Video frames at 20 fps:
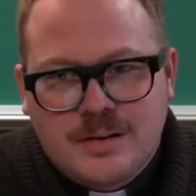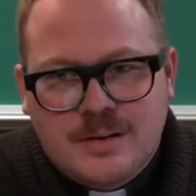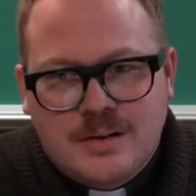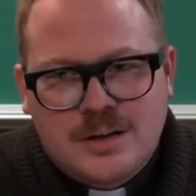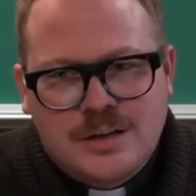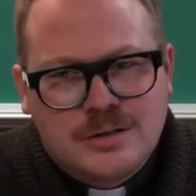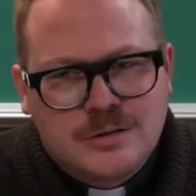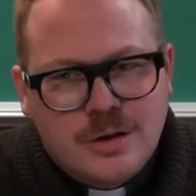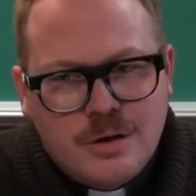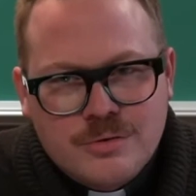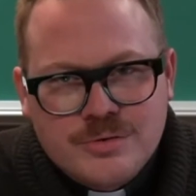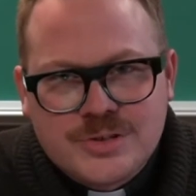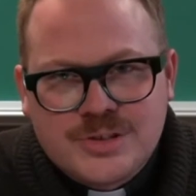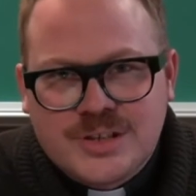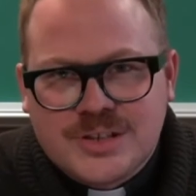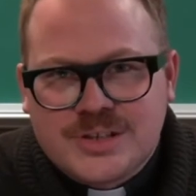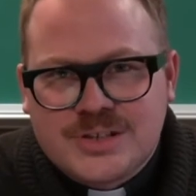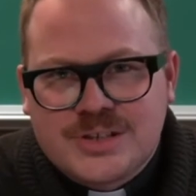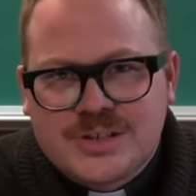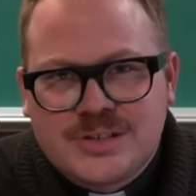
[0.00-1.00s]

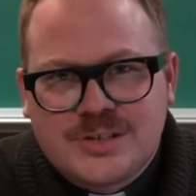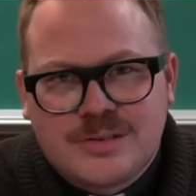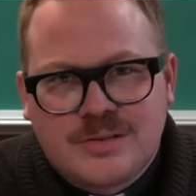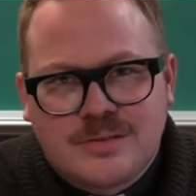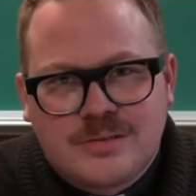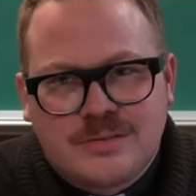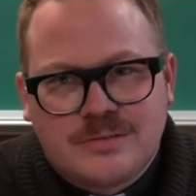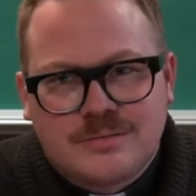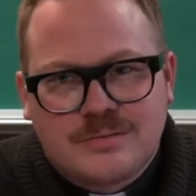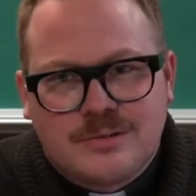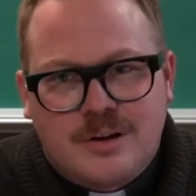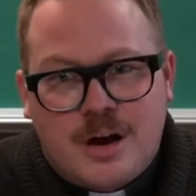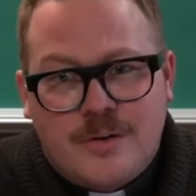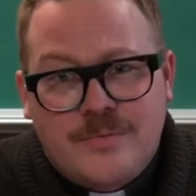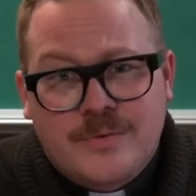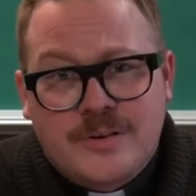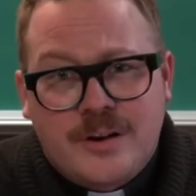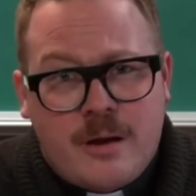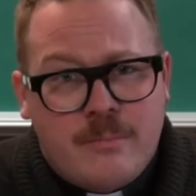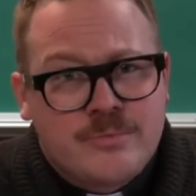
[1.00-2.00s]
closest,
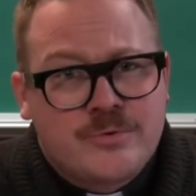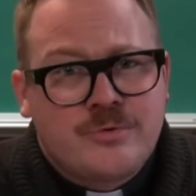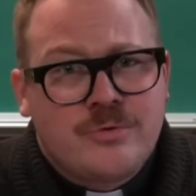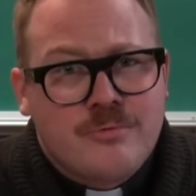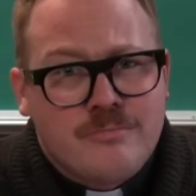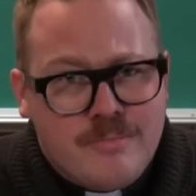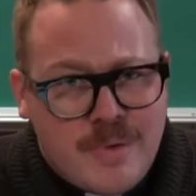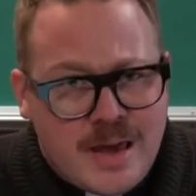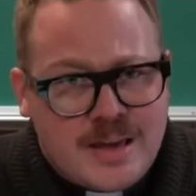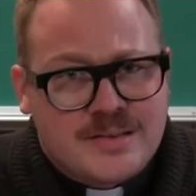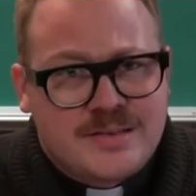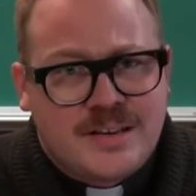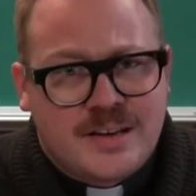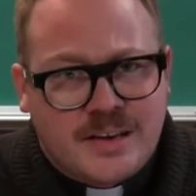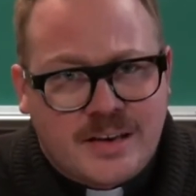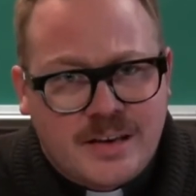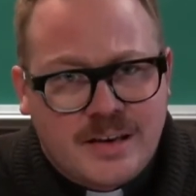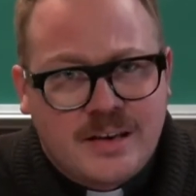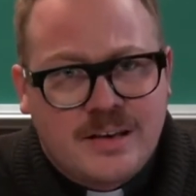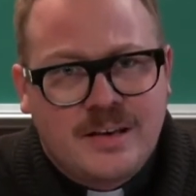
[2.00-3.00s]
oftentimes
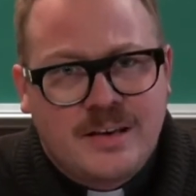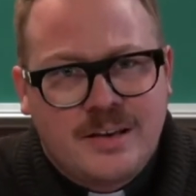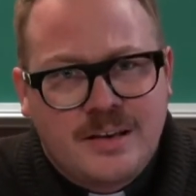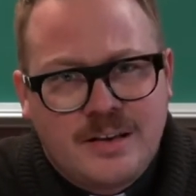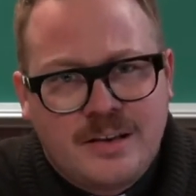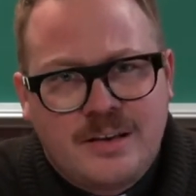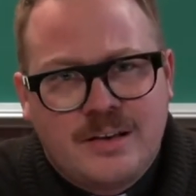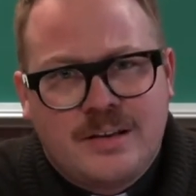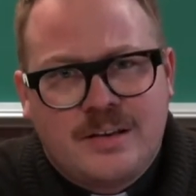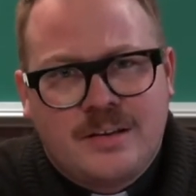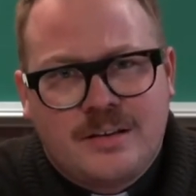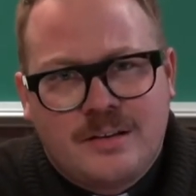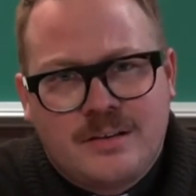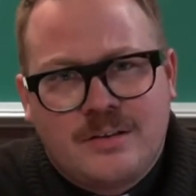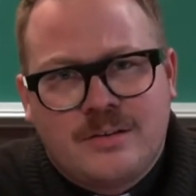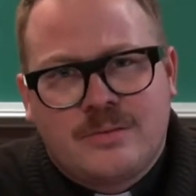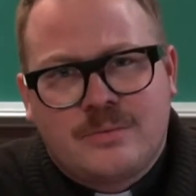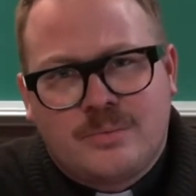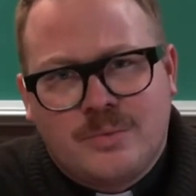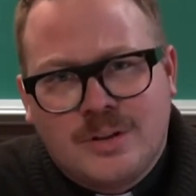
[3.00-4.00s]
romantic
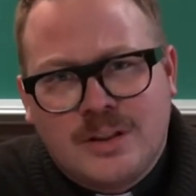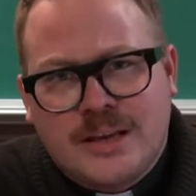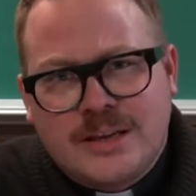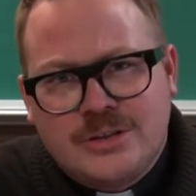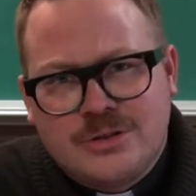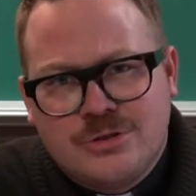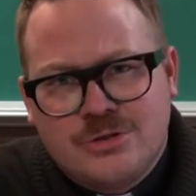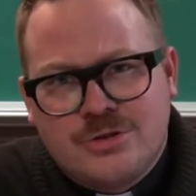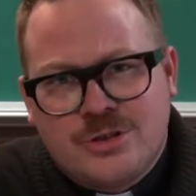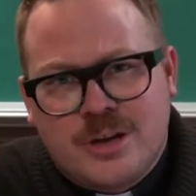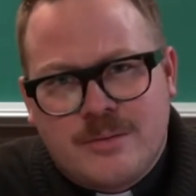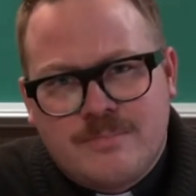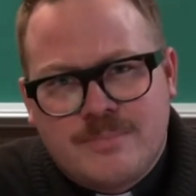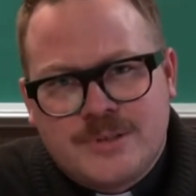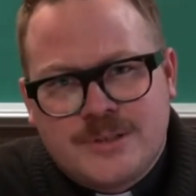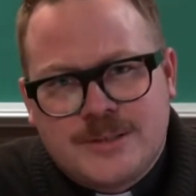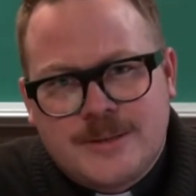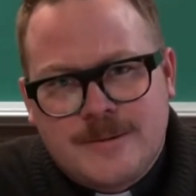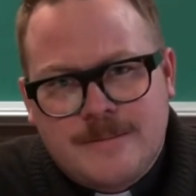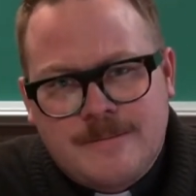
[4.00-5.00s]
relationships.